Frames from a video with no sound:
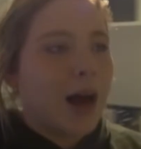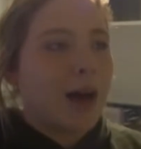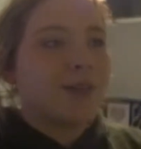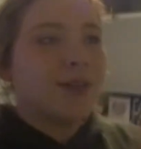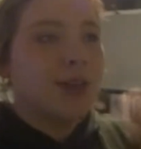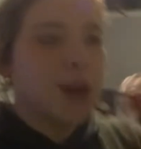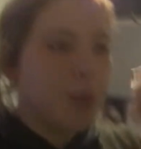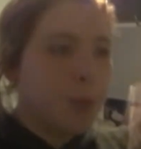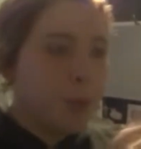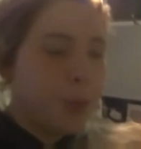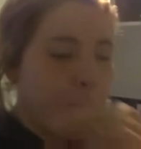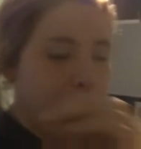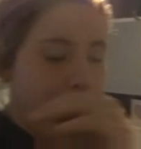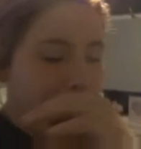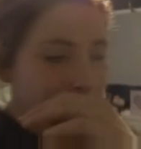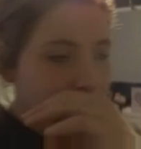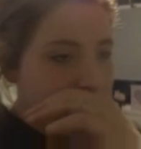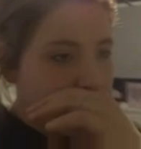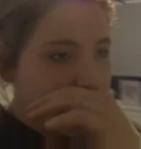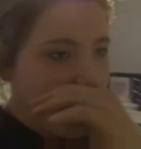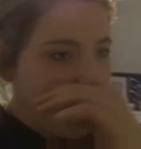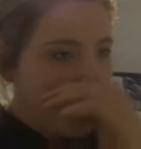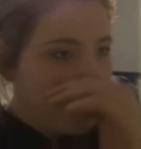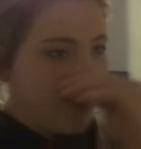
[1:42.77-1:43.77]
I've done
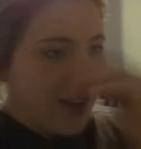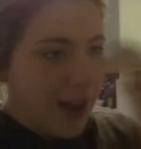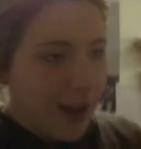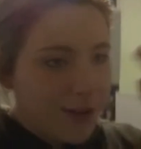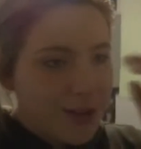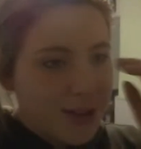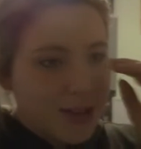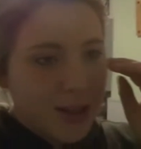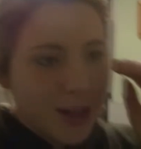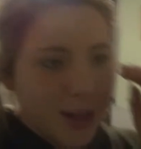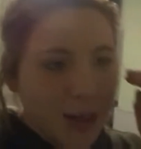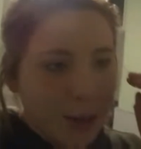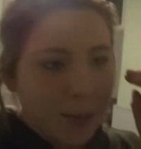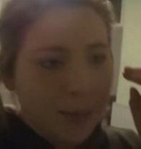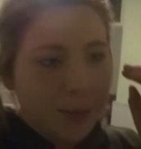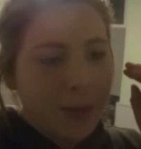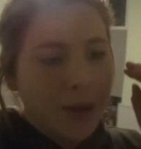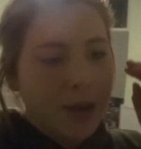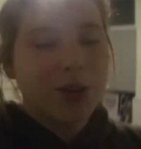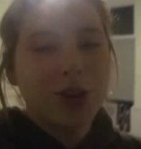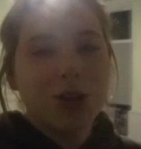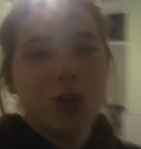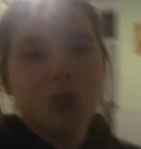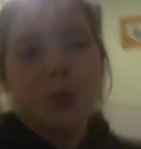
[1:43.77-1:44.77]
pranks but I've never done
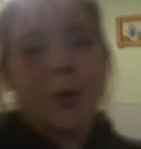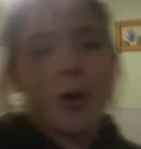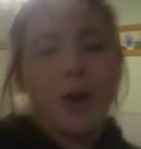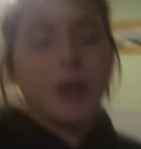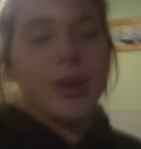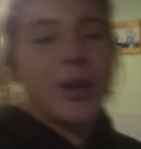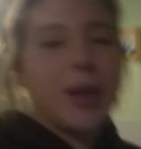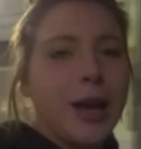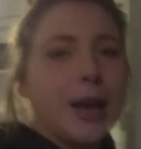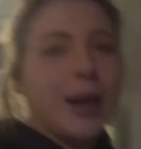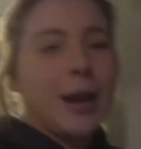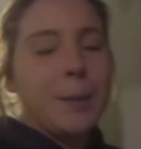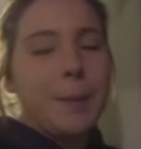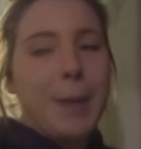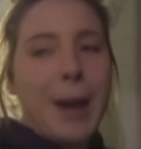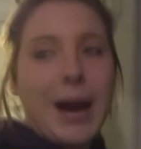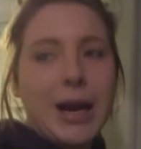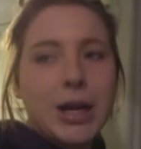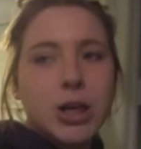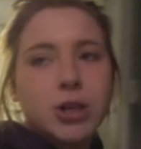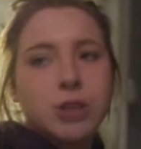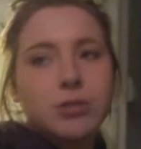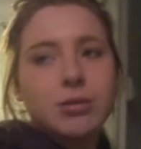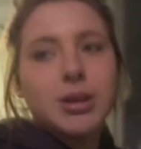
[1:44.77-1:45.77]
them to this point and I'm
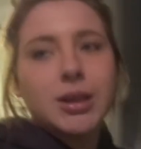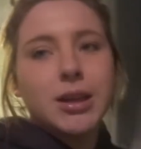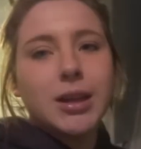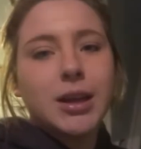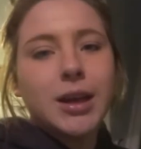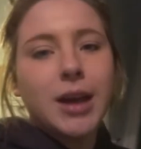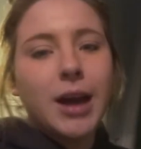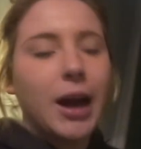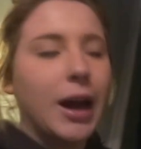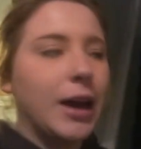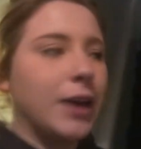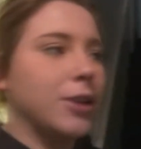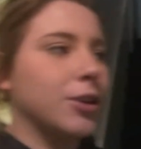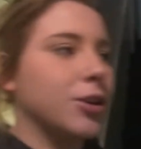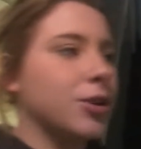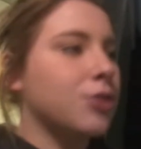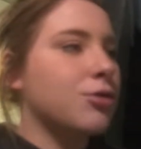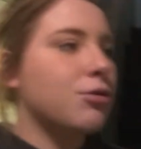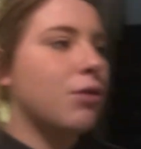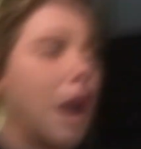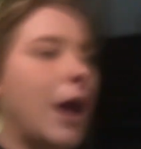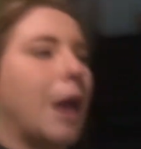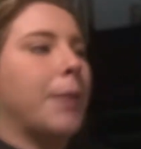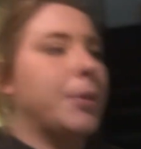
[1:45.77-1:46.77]
actually kind
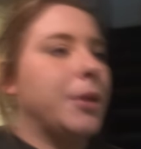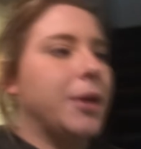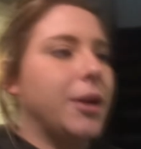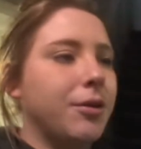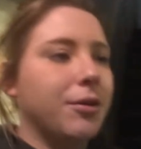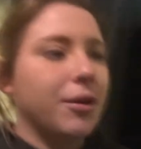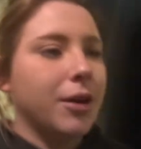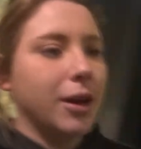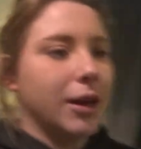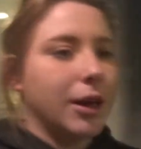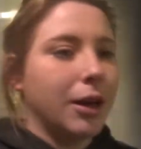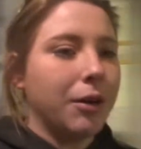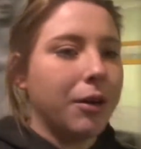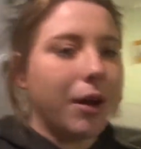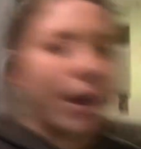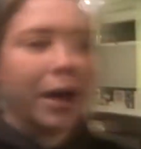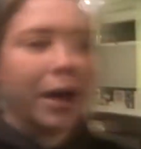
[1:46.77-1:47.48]
of crapping it right now